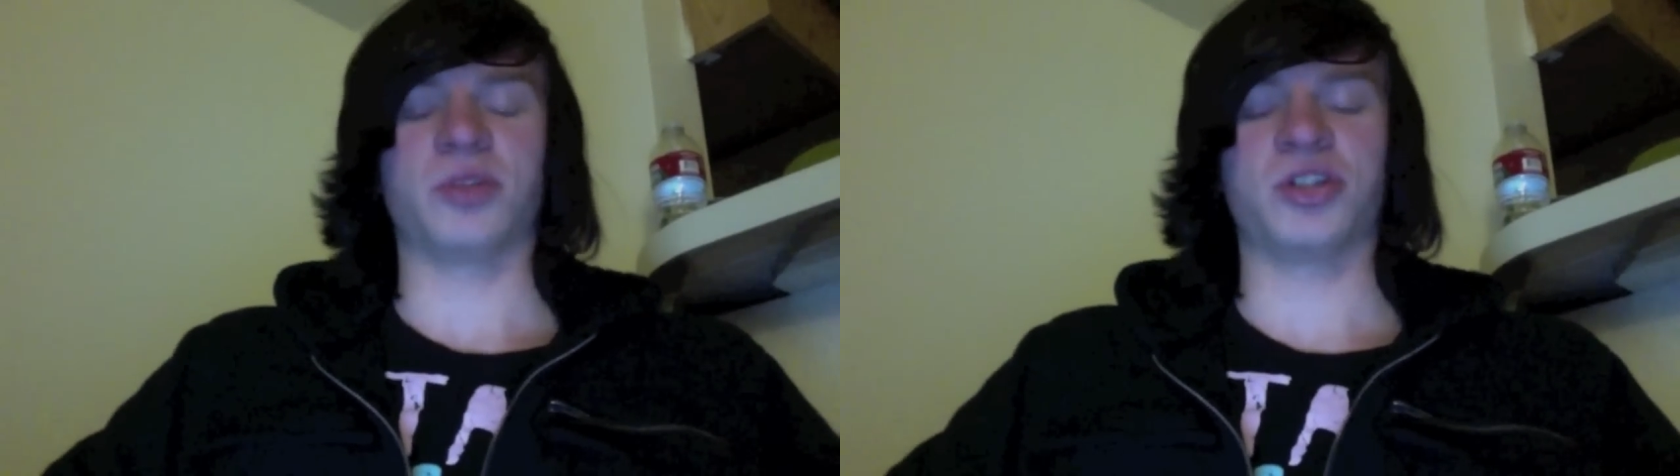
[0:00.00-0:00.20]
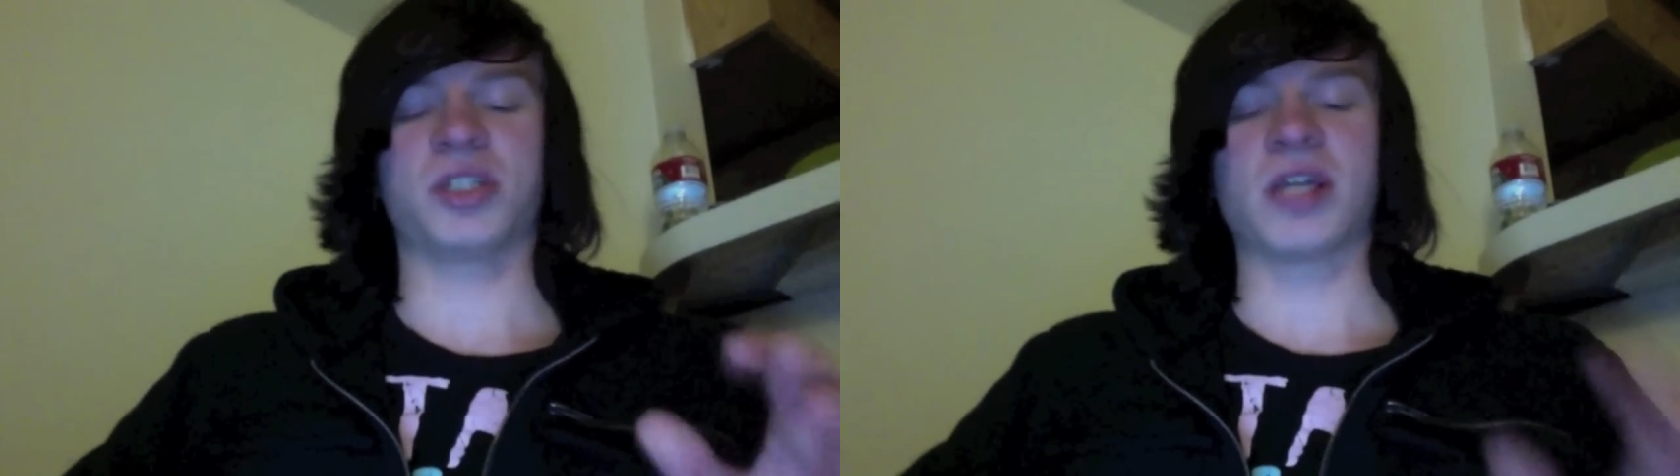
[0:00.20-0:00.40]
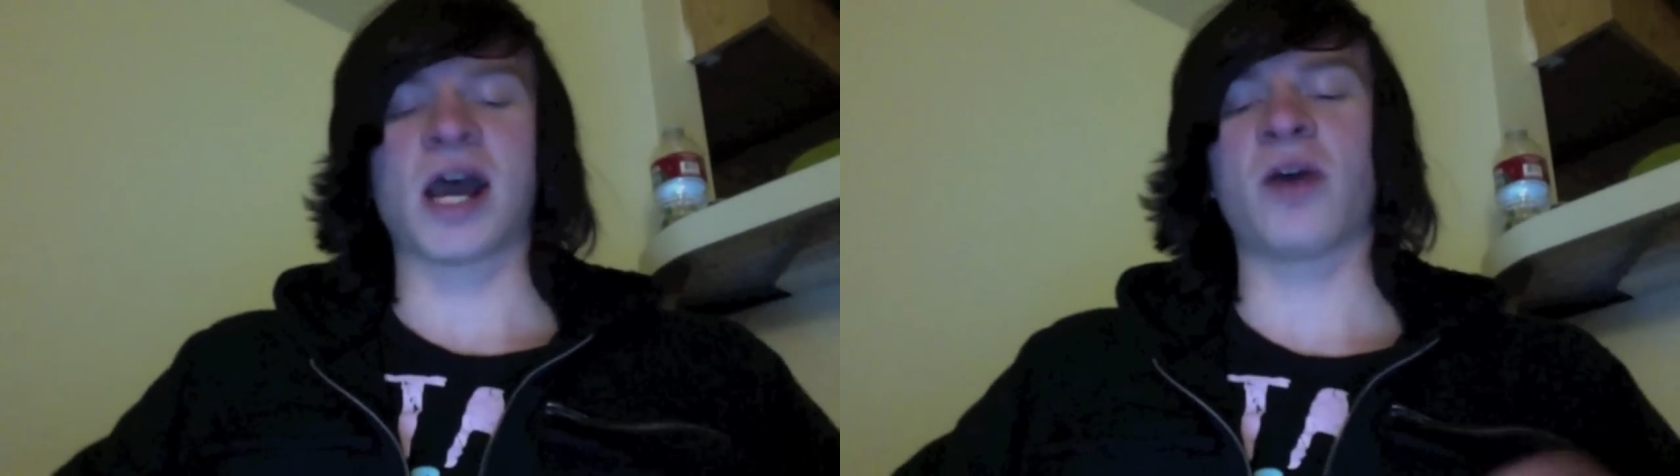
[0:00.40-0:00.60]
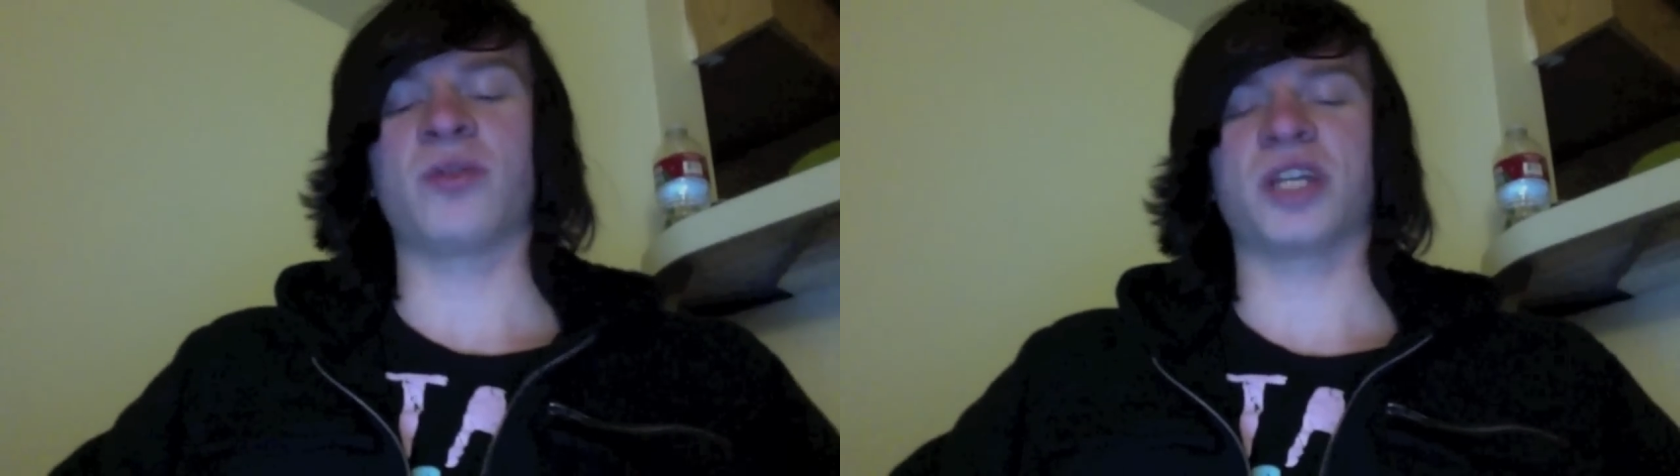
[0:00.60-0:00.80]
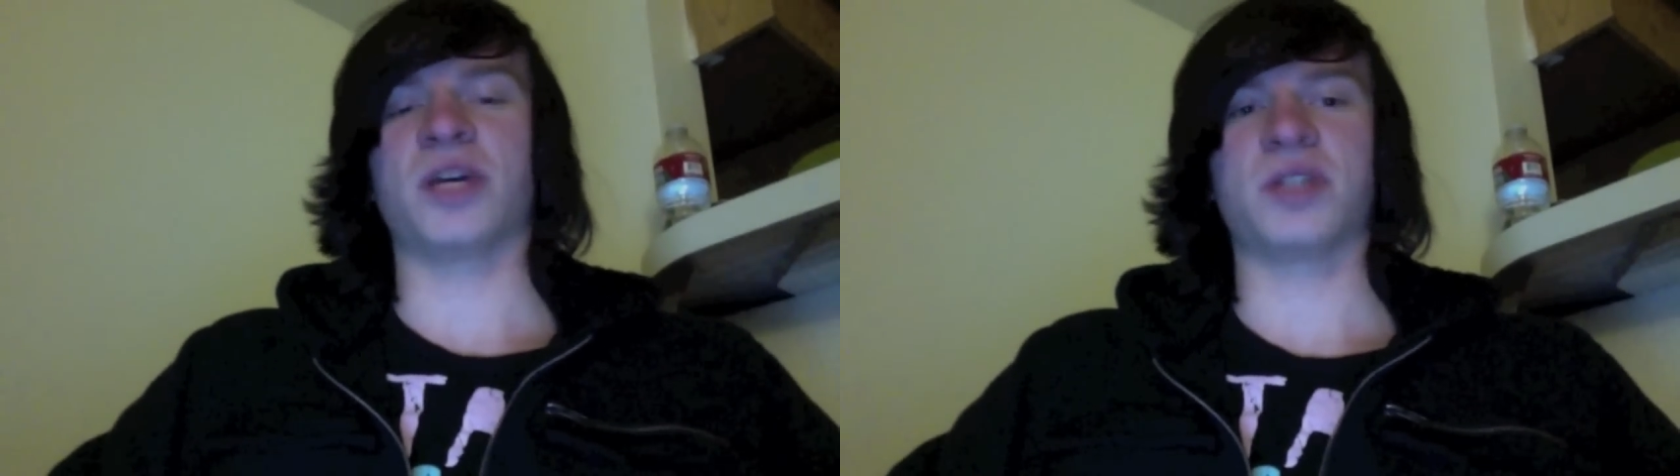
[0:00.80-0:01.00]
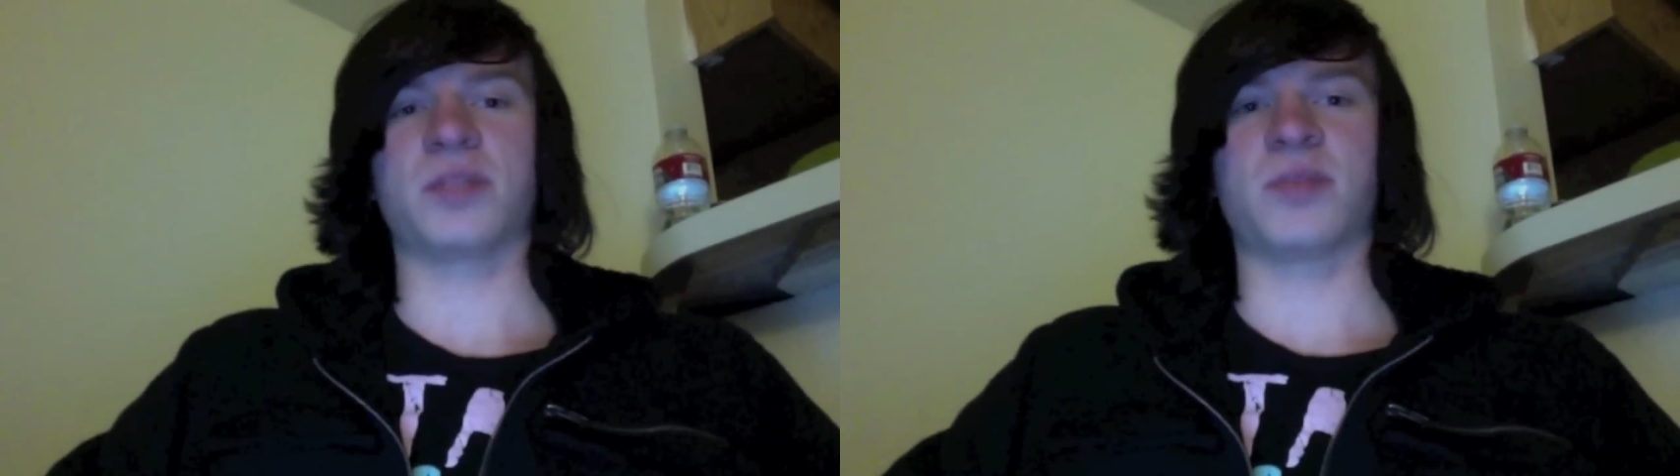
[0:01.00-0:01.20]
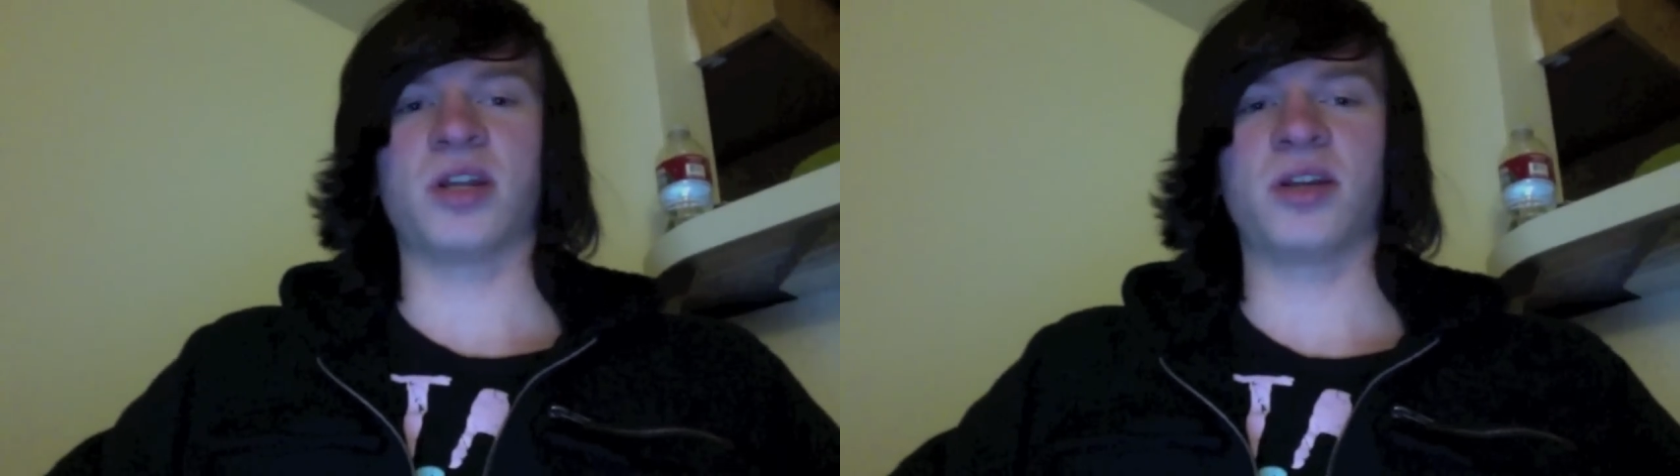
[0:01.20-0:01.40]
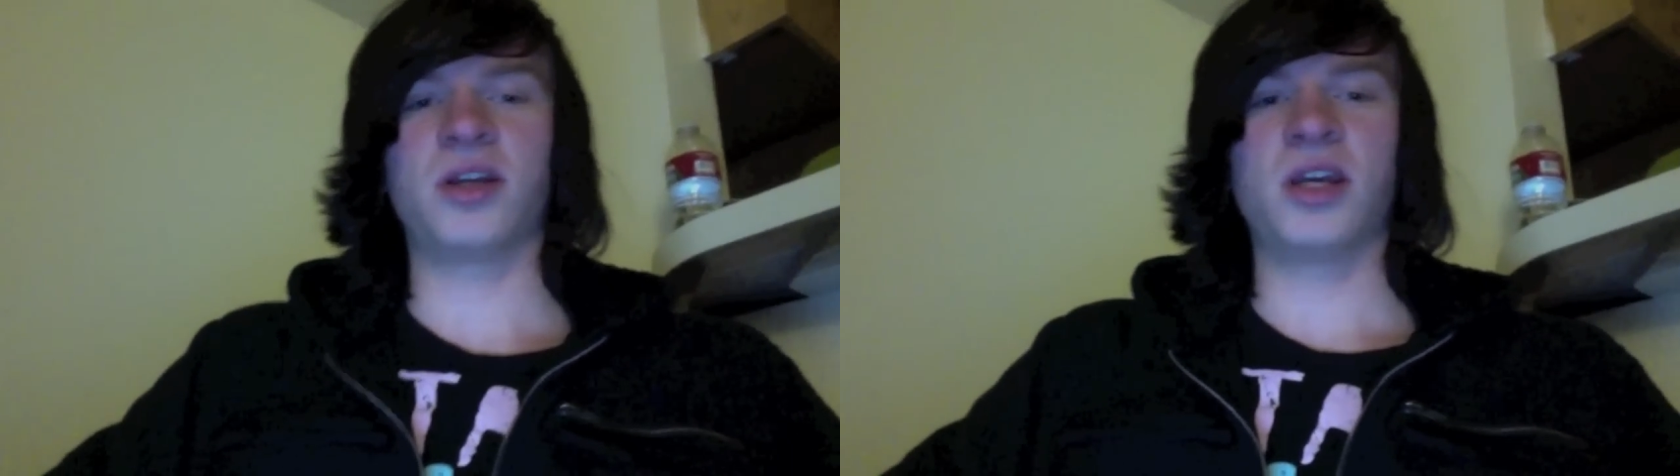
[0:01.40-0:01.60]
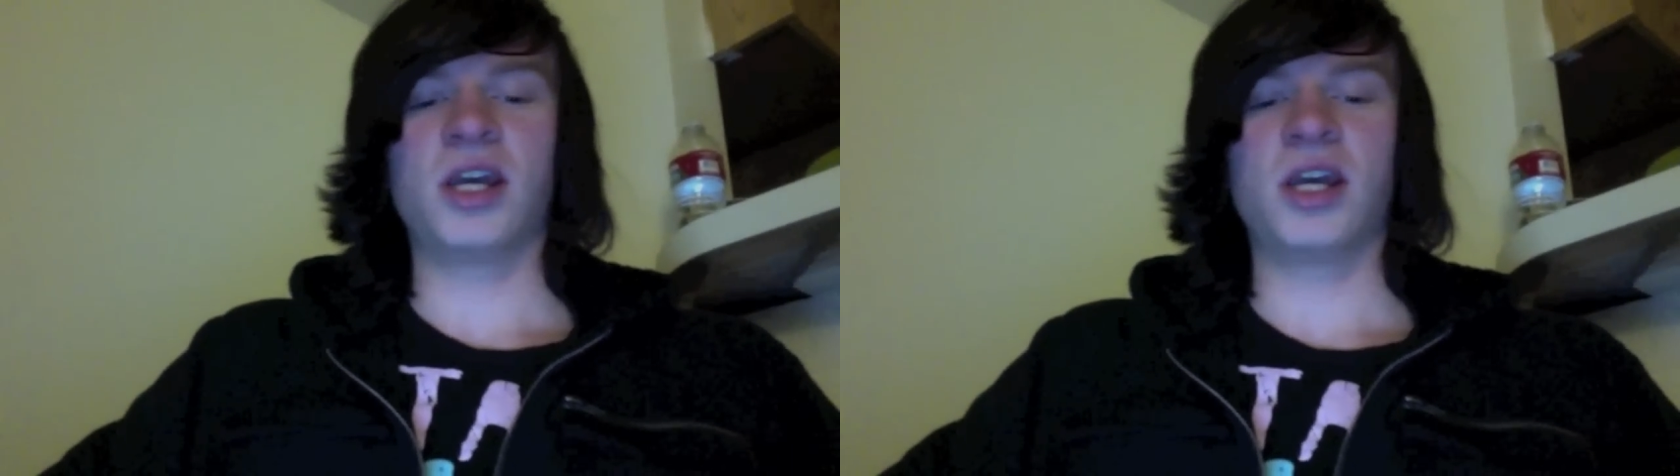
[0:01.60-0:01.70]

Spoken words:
but just the hours I would spend